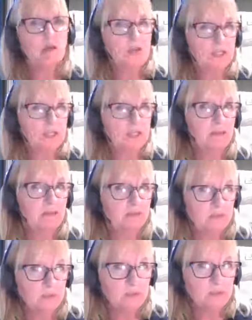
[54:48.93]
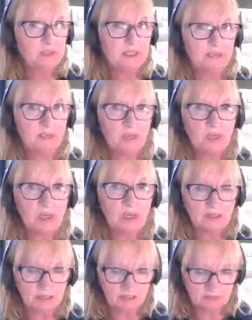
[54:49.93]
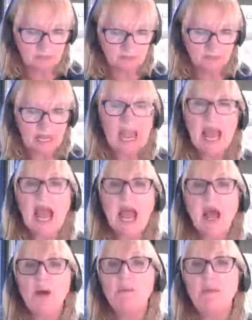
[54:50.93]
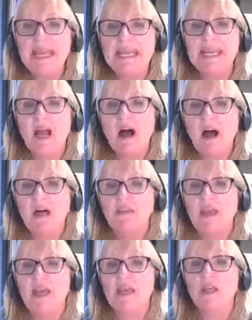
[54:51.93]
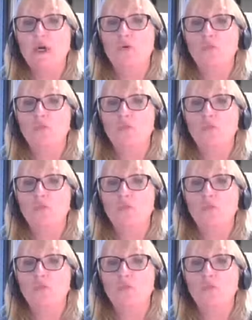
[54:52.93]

Question number four, potluck. How many are there in a